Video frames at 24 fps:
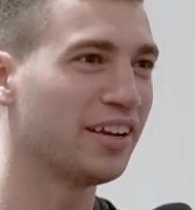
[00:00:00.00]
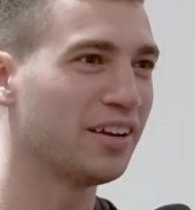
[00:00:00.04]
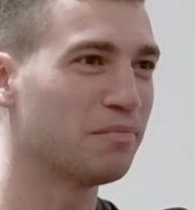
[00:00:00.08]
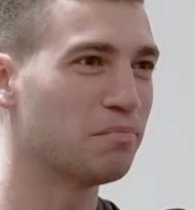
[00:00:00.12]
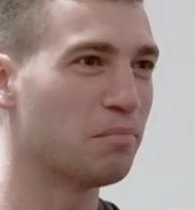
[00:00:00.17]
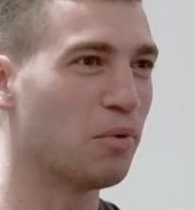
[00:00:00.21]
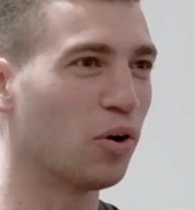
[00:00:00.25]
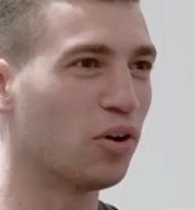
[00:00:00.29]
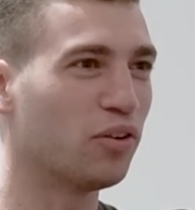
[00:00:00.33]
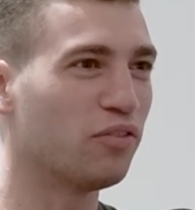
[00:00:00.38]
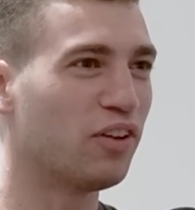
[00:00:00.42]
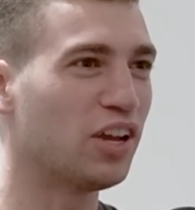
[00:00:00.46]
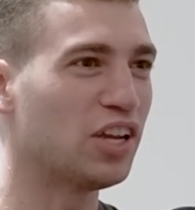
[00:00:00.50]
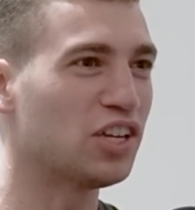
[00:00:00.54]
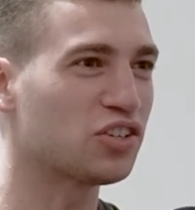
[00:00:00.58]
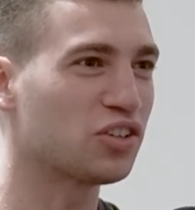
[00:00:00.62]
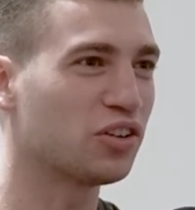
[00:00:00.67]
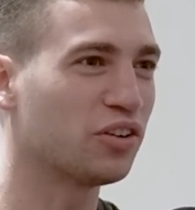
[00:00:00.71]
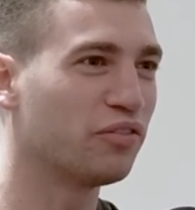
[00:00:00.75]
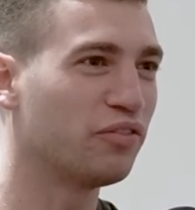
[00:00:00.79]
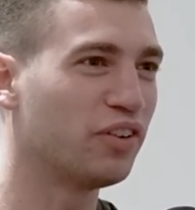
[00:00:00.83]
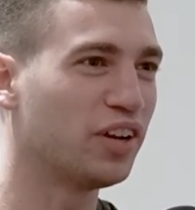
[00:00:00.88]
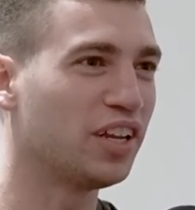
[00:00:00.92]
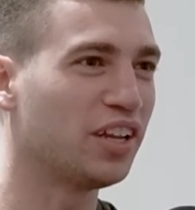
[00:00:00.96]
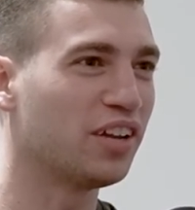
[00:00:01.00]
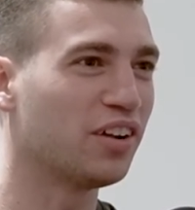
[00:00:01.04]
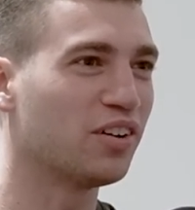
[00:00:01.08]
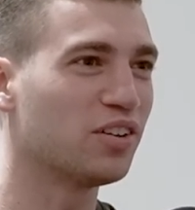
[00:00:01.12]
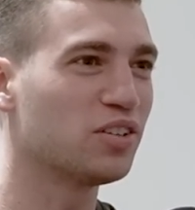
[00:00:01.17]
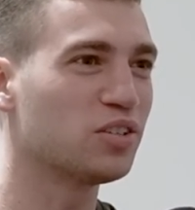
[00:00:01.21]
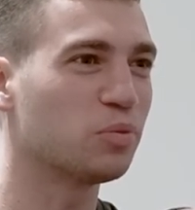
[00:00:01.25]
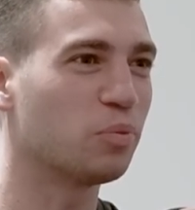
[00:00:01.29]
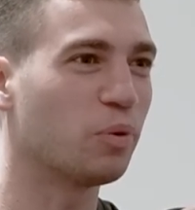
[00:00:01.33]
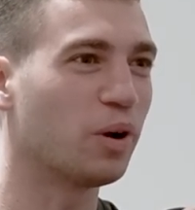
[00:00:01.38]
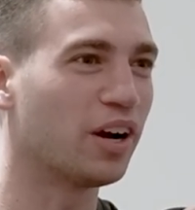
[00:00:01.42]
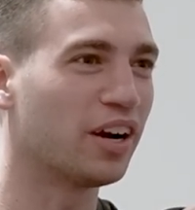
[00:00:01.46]
motivational
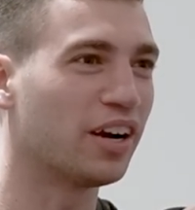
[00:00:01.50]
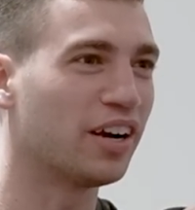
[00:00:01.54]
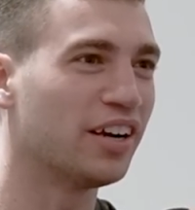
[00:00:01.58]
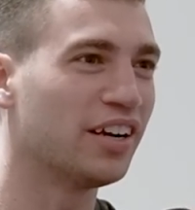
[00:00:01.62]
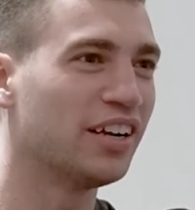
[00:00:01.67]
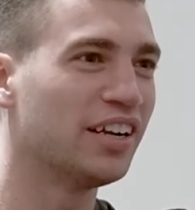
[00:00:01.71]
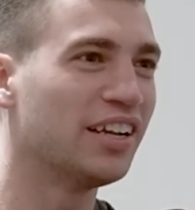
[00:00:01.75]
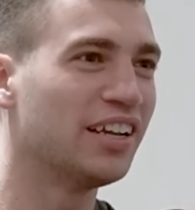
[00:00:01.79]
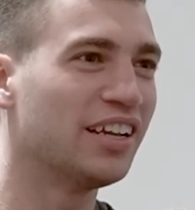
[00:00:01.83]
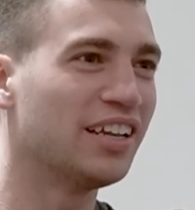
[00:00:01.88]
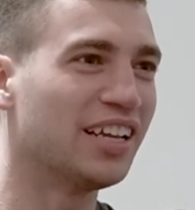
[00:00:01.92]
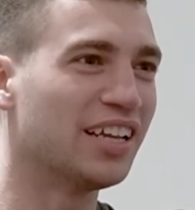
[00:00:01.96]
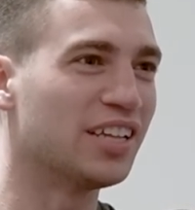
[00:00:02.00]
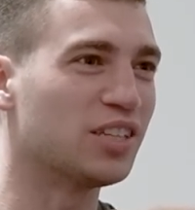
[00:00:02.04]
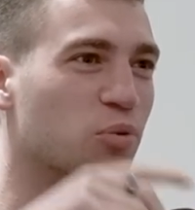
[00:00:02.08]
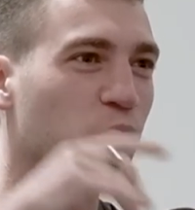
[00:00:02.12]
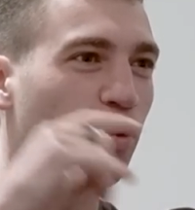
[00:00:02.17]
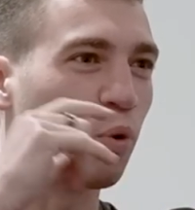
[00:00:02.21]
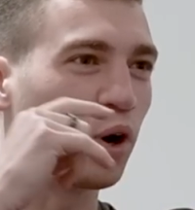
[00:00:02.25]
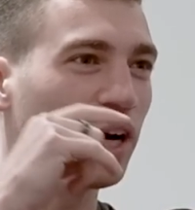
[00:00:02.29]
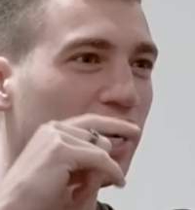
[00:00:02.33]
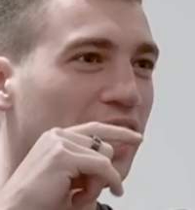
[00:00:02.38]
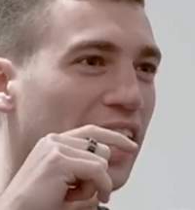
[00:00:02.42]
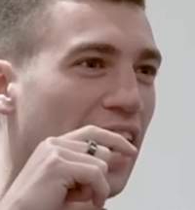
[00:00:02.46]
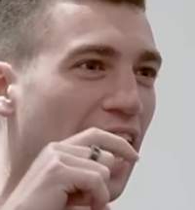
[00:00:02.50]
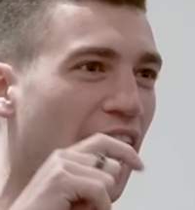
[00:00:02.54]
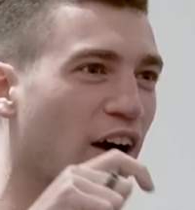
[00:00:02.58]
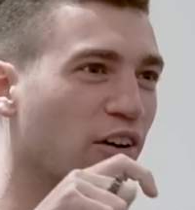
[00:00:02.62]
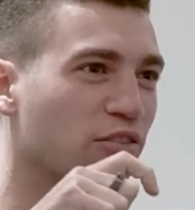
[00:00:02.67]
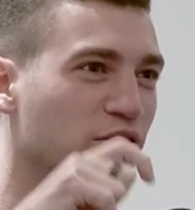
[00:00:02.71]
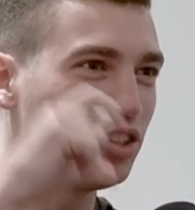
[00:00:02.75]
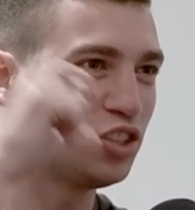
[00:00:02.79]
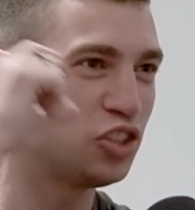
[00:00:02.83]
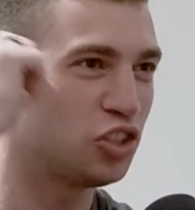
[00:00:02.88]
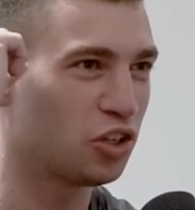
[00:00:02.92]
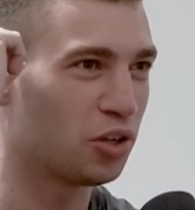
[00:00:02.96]
videos where it's working
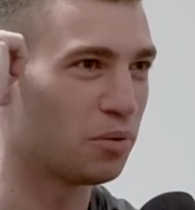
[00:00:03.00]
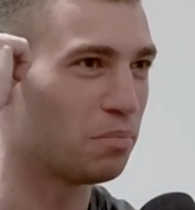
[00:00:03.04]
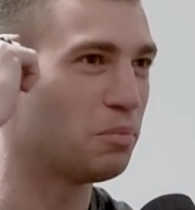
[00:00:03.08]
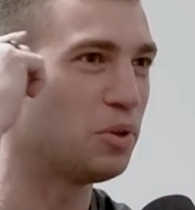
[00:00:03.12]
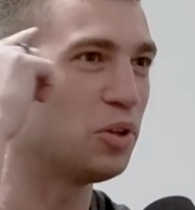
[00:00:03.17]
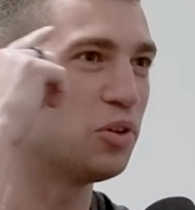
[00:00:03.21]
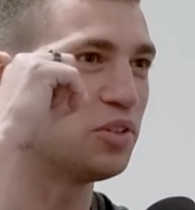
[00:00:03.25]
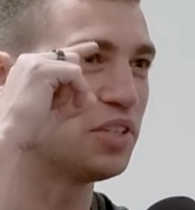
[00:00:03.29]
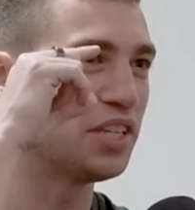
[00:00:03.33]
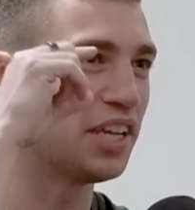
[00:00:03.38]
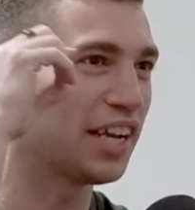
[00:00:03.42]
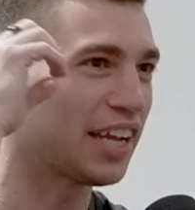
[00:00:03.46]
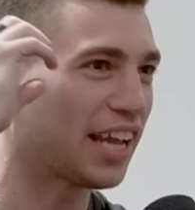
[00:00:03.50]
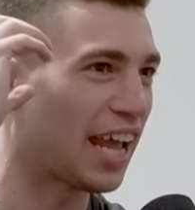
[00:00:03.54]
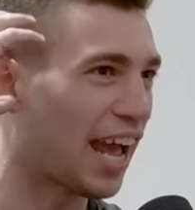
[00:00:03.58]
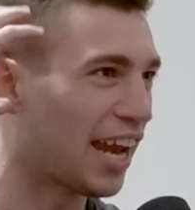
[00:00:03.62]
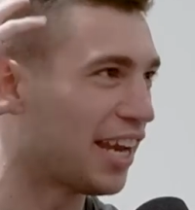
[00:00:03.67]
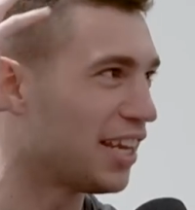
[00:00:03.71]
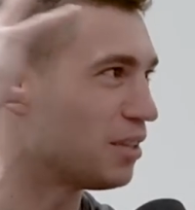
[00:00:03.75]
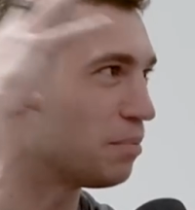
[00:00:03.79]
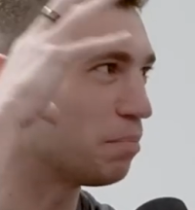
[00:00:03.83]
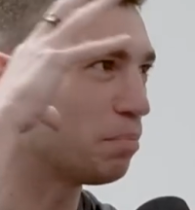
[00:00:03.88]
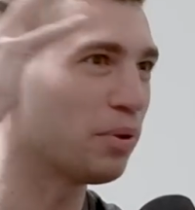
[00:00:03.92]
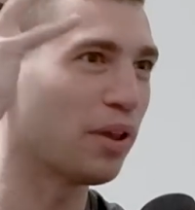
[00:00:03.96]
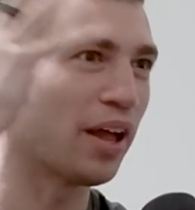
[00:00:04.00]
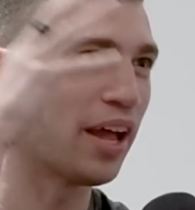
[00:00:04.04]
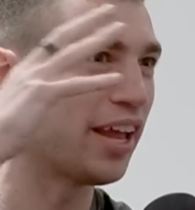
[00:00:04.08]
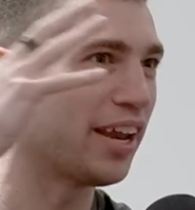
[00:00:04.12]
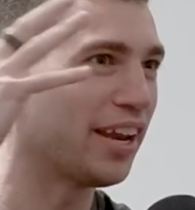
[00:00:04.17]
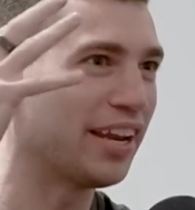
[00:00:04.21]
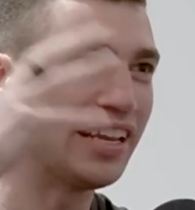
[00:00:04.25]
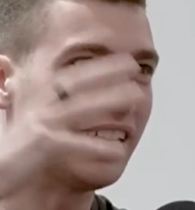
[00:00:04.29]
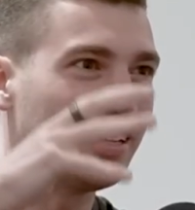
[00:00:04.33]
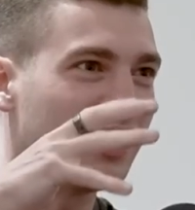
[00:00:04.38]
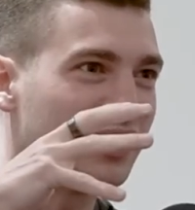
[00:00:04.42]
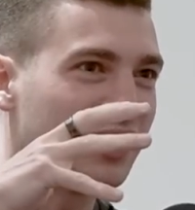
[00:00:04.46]
out to music and he's playing
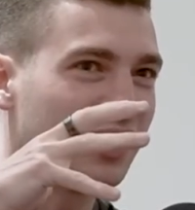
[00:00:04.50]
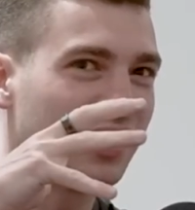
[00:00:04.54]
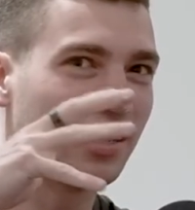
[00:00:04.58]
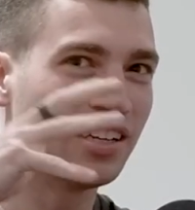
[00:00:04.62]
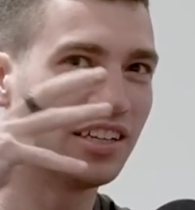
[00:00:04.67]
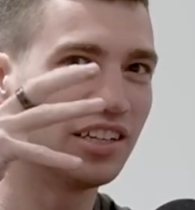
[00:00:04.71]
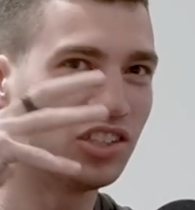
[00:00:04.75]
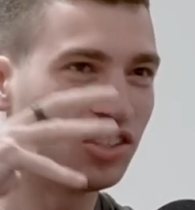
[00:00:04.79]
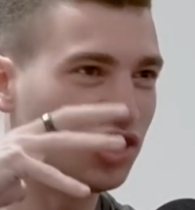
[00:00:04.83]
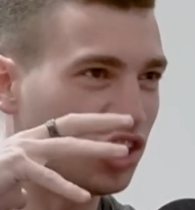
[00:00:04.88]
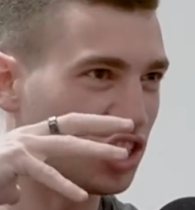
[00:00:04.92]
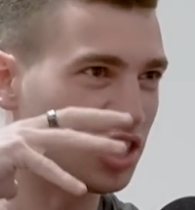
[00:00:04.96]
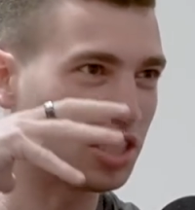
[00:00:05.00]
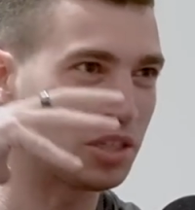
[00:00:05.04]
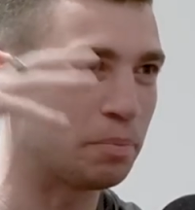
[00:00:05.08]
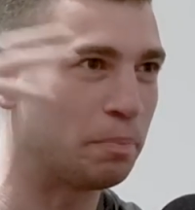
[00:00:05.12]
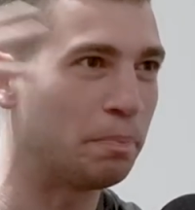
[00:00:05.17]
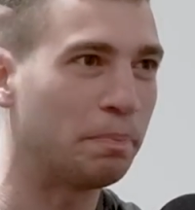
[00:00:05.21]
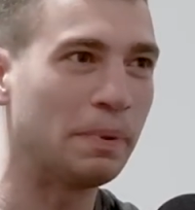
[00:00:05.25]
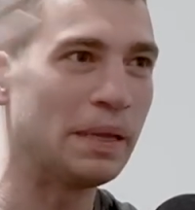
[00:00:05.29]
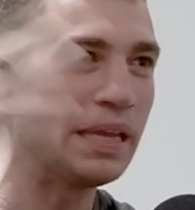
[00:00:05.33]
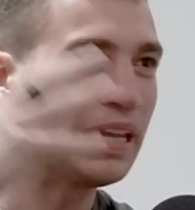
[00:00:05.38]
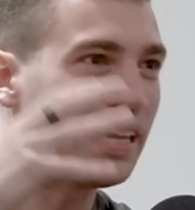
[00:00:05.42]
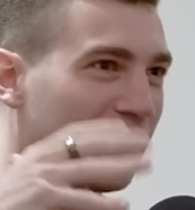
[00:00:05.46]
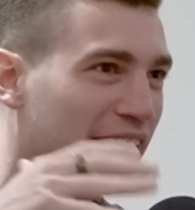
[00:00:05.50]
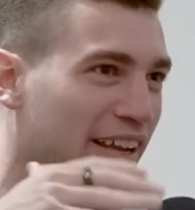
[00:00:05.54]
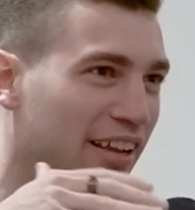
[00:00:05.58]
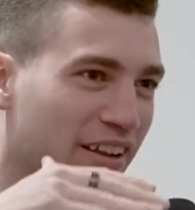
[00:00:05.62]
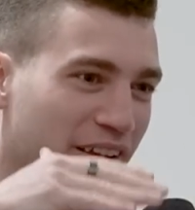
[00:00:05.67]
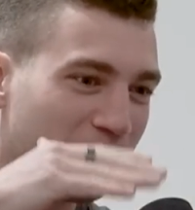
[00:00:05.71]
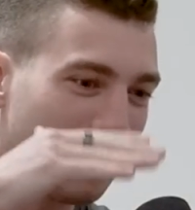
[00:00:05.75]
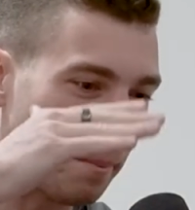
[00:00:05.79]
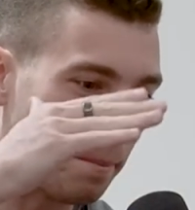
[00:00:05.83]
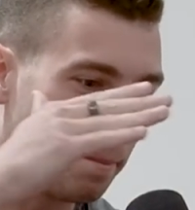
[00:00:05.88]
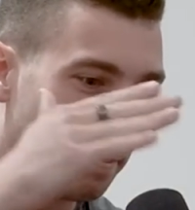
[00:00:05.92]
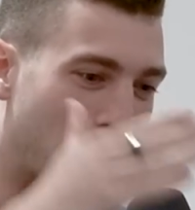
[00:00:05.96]
he's just speaking
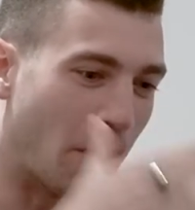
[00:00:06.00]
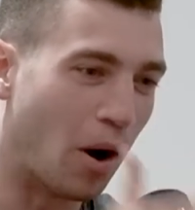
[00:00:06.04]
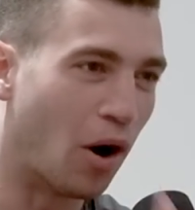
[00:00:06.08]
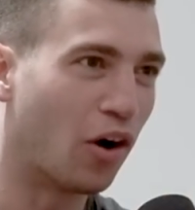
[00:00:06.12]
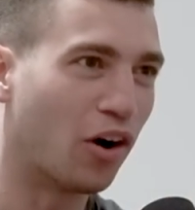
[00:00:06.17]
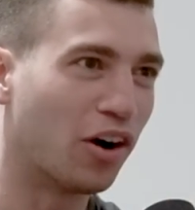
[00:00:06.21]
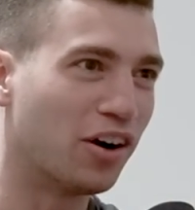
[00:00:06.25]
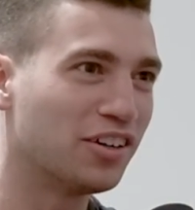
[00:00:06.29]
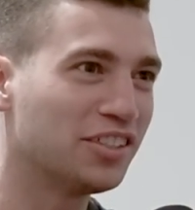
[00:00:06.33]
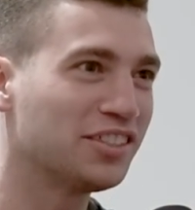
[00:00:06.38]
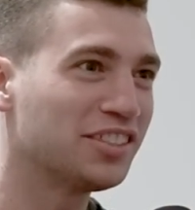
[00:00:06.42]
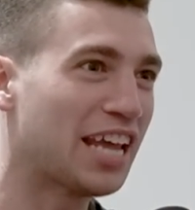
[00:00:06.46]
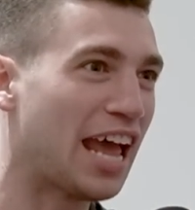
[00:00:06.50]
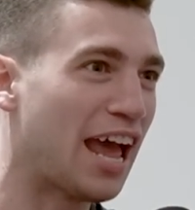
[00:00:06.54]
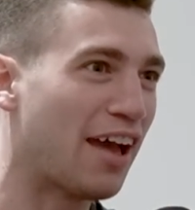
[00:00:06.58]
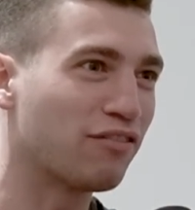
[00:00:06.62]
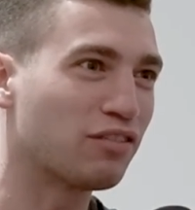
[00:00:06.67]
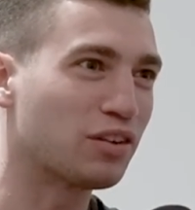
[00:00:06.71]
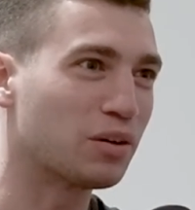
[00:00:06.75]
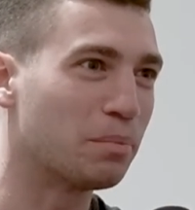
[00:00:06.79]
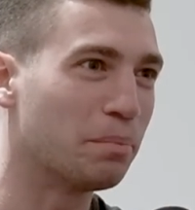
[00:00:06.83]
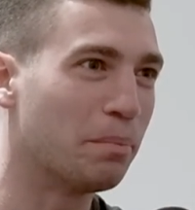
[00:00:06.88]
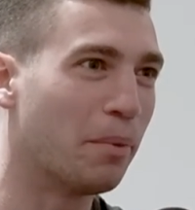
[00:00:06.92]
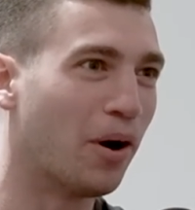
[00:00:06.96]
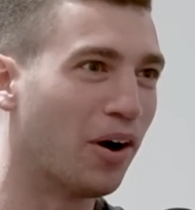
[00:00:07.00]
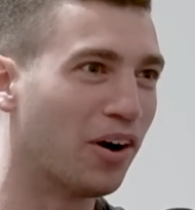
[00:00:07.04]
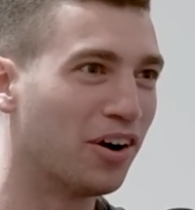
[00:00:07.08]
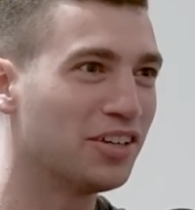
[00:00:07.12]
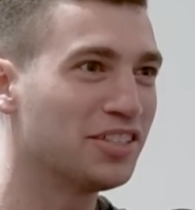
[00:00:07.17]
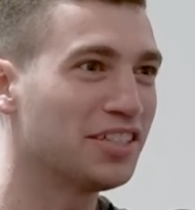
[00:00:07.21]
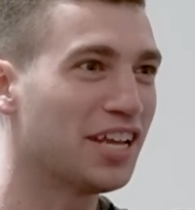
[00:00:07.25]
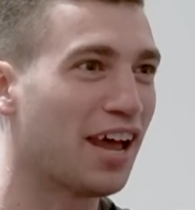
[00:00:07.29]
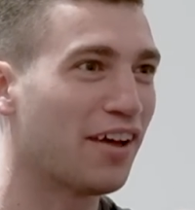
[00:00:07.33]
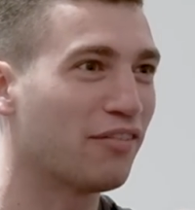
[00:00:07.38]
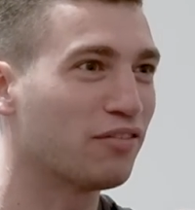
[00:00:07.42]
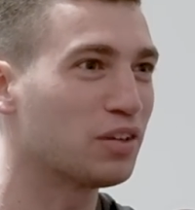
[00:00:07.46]
bars after bars
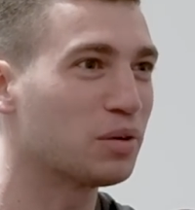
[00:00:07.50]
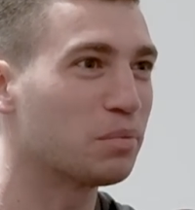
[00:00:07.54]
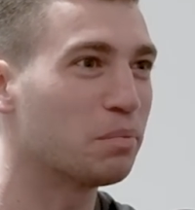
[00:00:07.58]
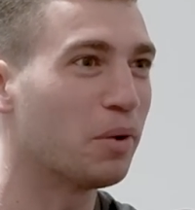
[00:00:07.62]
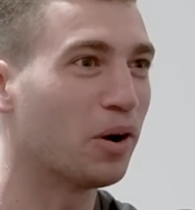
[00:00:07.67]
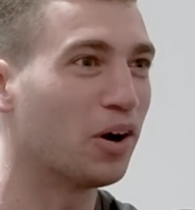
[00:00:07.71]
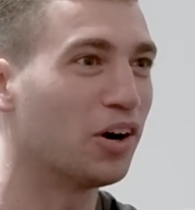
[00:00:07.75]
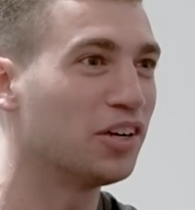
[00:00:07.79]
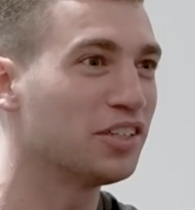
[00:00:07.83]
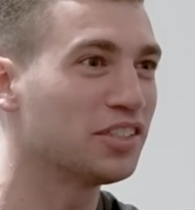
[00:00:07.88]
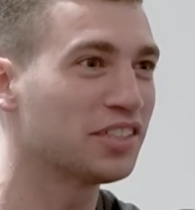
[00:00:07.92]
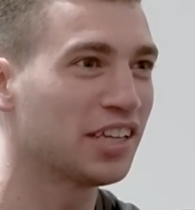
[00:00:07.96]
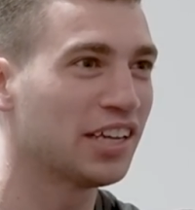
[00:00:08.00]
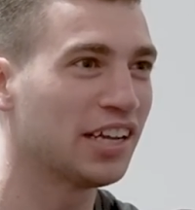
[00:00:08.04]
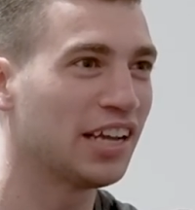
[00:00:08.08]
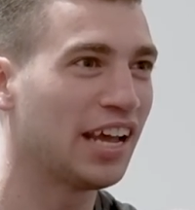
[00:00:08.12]
after bars